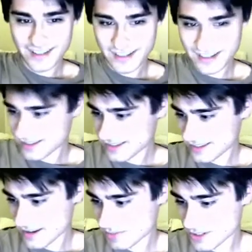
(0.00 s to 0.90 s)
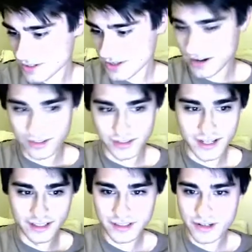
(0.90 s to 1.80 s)
Let's see, I'm still there. Hold on,
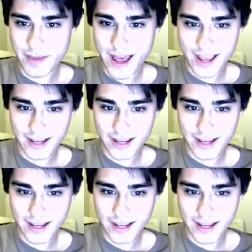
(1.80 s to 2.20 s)
let's go back.